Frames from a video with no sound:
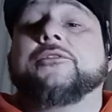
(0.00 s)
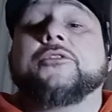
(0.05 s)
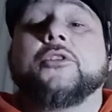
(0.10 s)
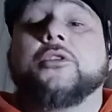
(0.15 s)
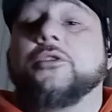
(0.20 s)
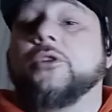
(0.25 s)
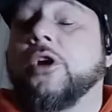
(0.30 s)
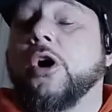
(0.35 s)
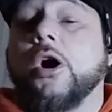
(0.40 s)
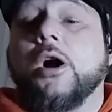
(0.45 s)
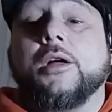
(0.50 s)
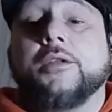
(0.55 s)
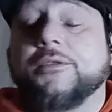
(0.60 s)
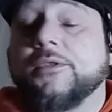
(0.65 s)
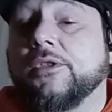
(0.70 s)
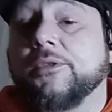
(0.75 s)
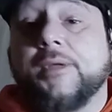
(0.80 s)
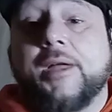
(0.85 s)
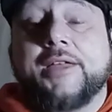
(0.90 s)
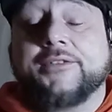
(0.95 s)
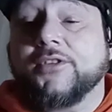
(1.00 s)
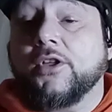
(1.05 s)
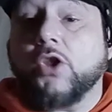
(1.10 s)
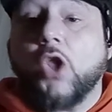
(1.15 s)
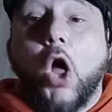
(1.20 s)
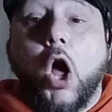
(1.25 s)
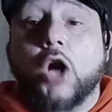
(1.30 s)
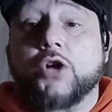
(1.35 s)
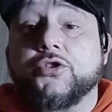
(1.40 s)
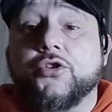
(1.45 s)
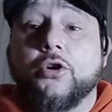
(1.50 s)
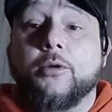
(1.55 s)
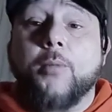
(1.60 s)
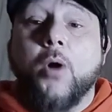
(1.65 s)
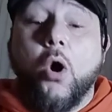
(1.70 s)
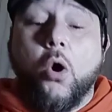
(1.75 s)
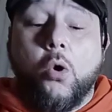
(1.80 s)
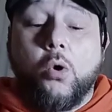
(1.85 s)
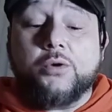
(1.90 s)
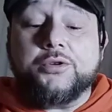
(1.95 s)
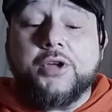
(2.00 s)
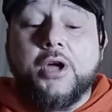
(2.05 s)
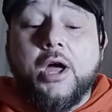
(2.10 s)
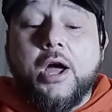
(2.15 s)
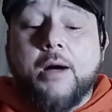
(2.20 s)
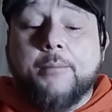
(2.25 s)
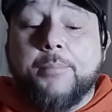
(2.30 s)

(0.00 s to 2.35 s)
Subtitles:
for as a long-term hold,